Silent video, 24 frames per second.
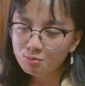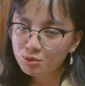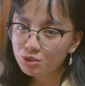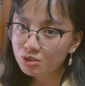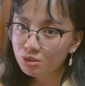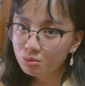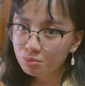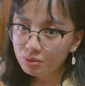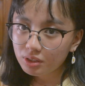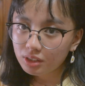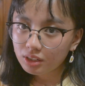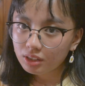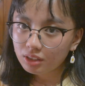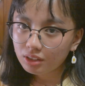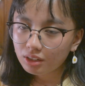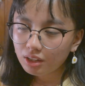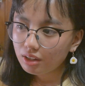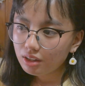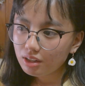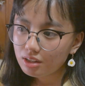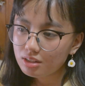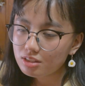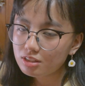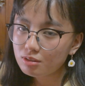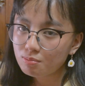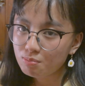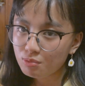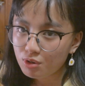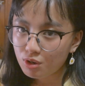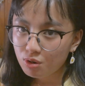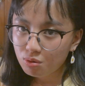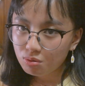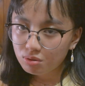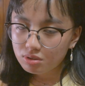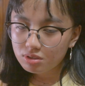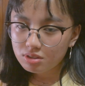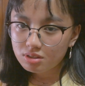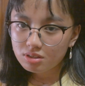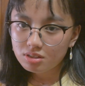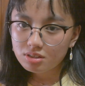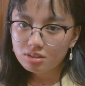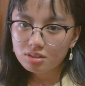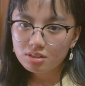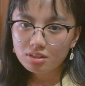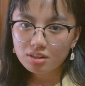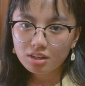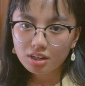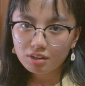doing, some notes,
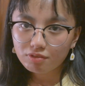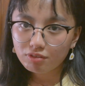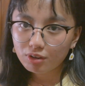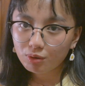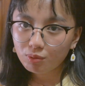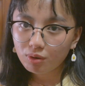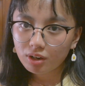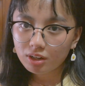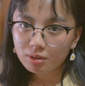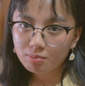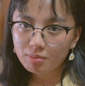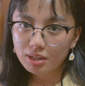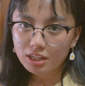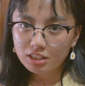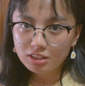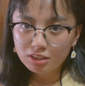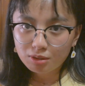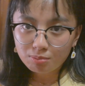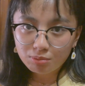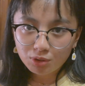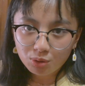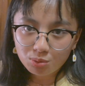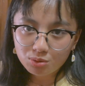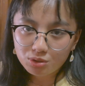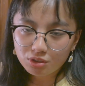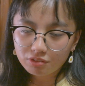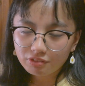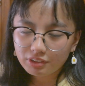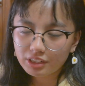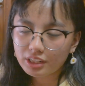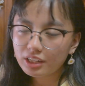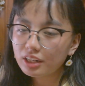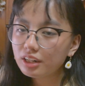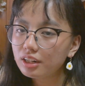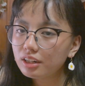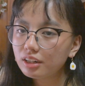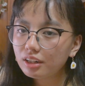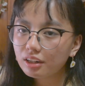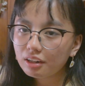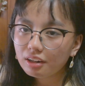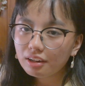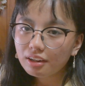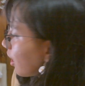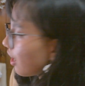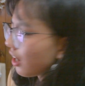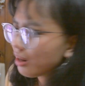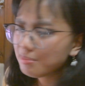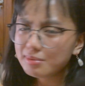if I want to make some notes over here.
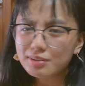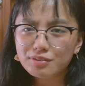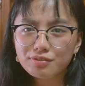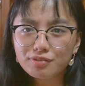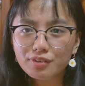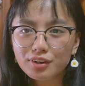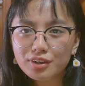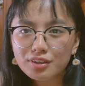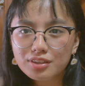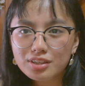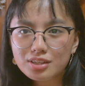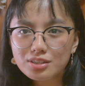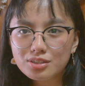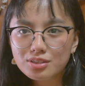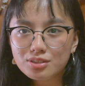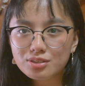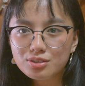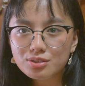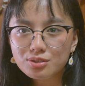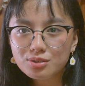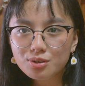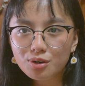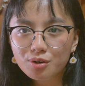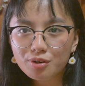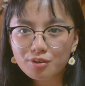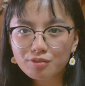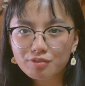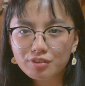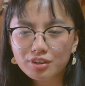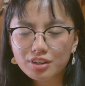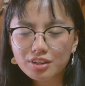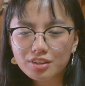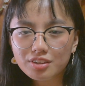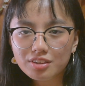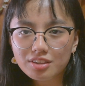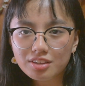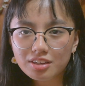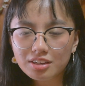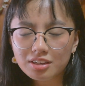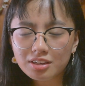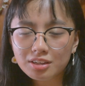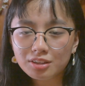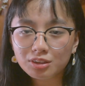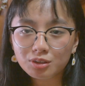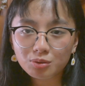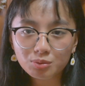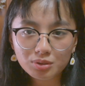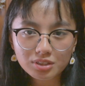I prefer this over the
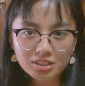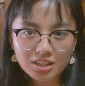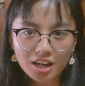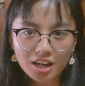Notes